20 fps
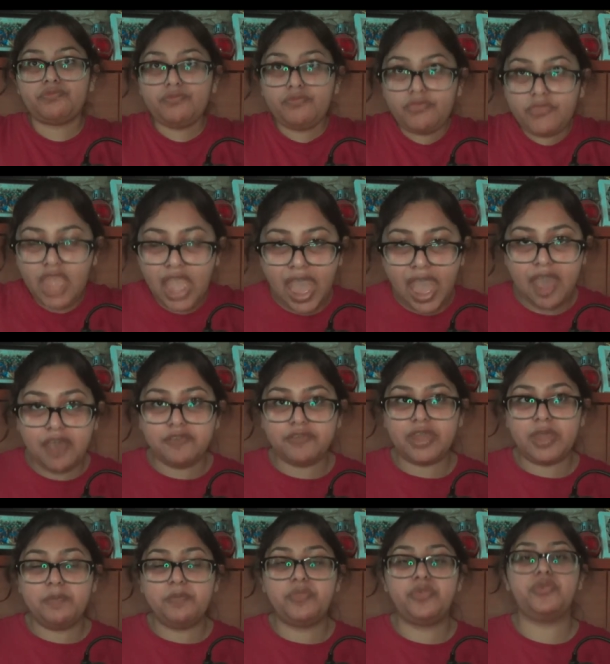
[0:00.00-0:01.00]
have
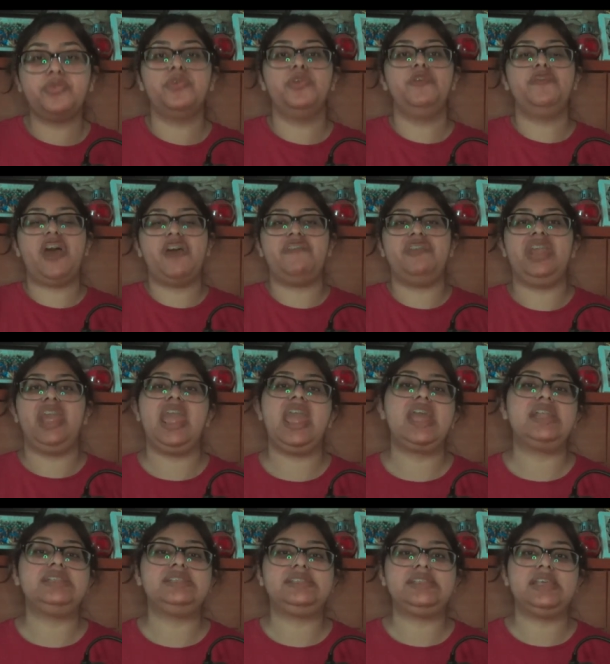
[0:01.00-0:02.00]
improved, have
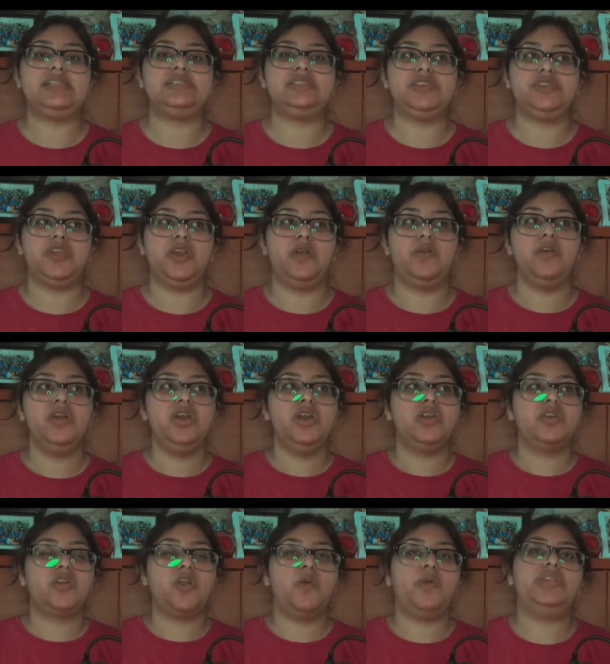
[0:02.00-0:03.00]
enhanced since, you know,
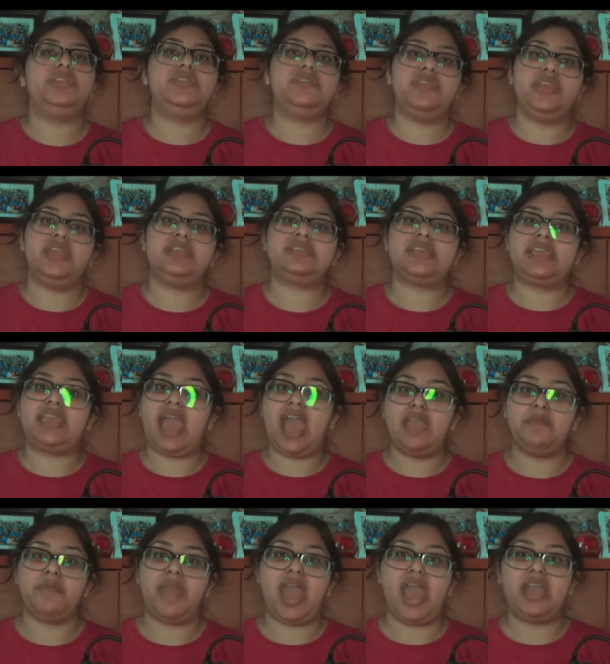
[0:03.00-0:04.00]
going to things like
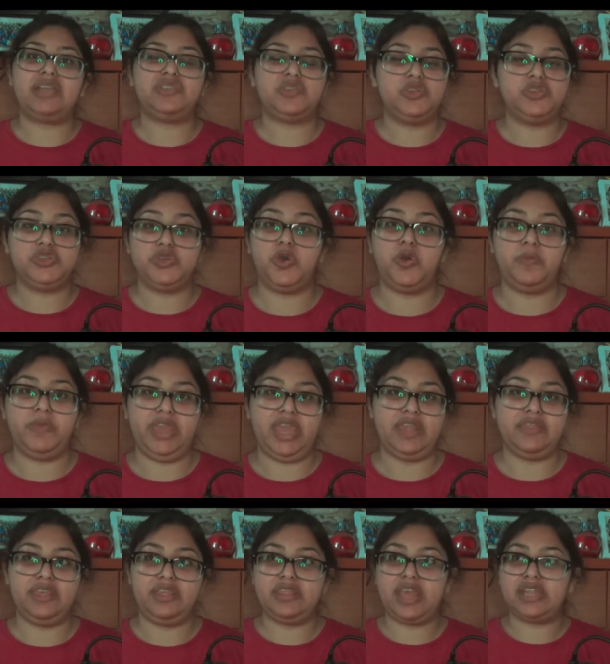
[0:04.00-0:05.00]
IMAX or Dolby. I
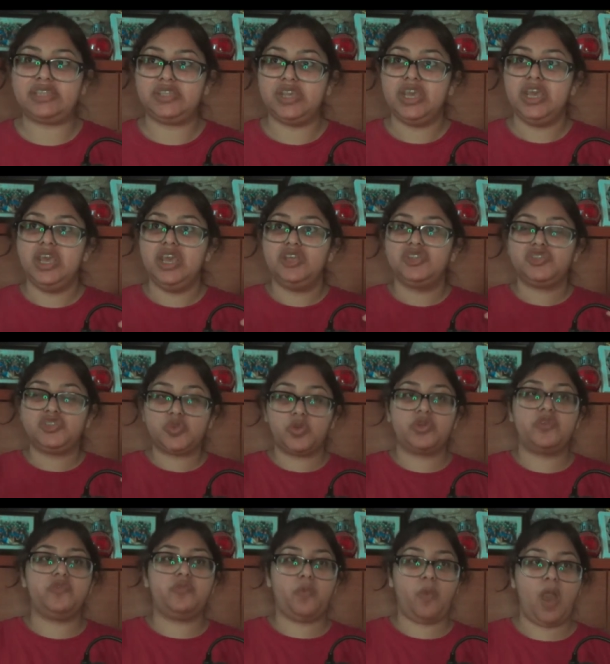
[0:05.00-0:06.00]
think that's sort of
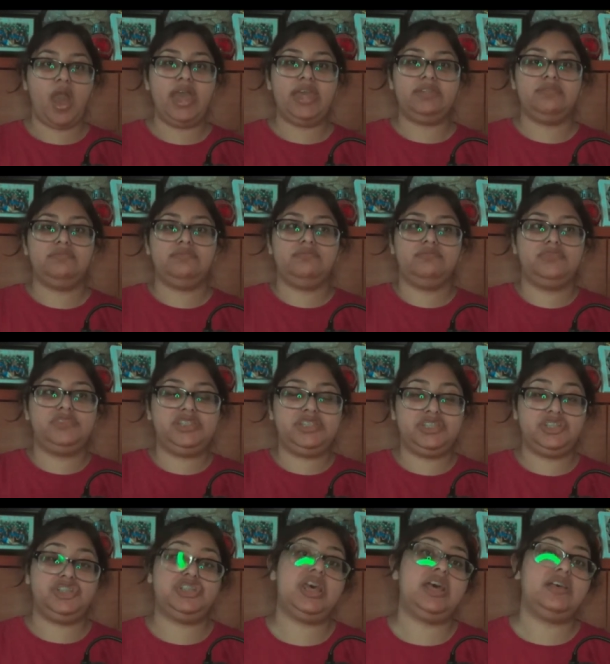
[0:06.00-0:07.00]
what
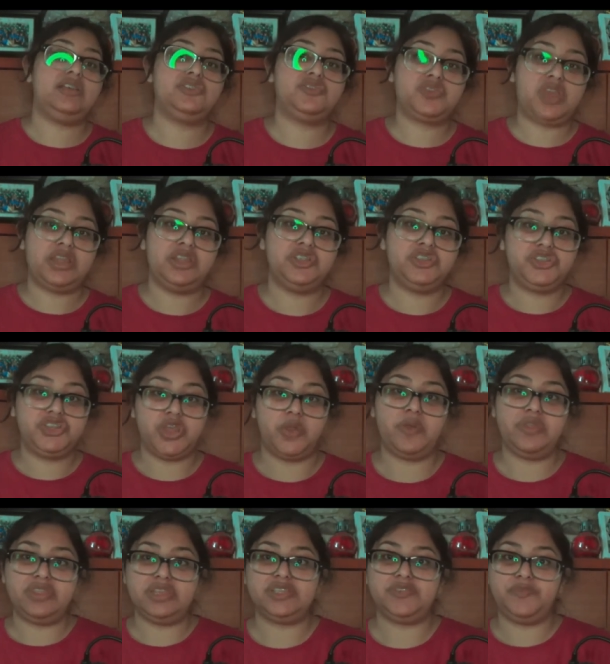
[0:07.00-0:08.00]
Chazelle is trying to show in
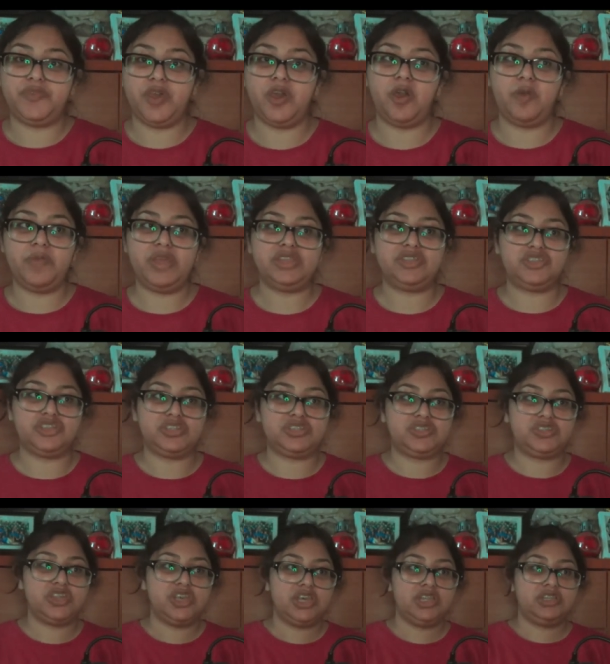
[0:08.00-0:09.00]
this film, is just
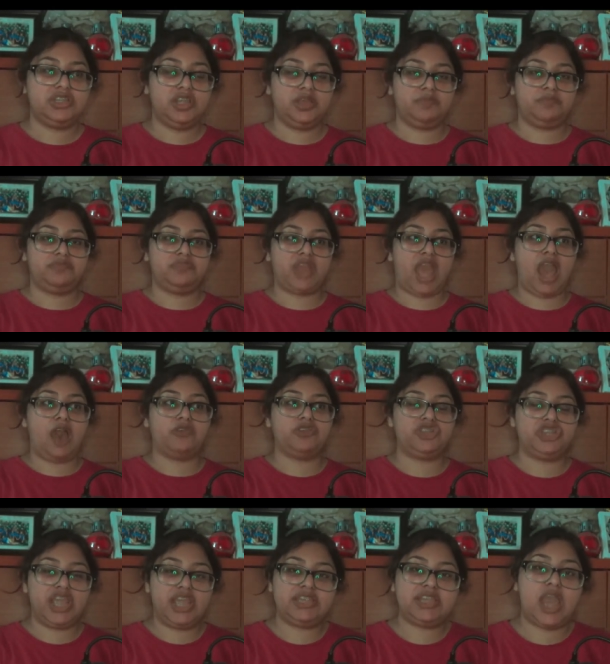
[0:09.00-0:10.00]
the how
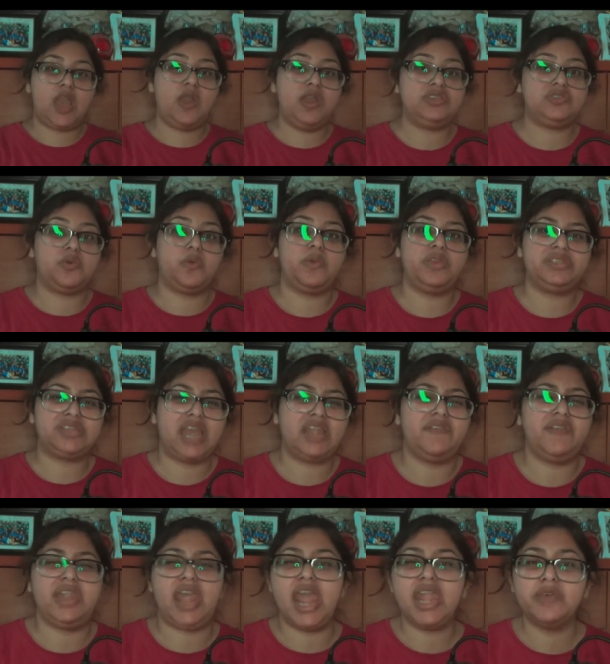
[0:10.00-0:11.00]
change is always kind of
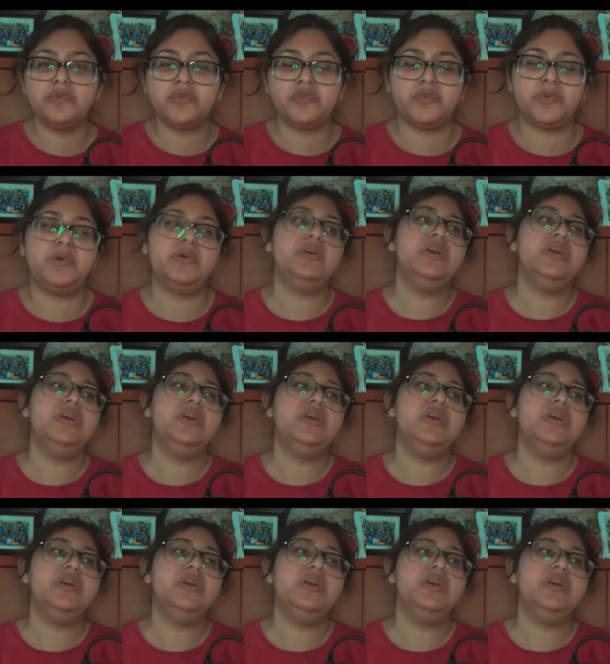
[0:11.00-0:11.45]
inevitable.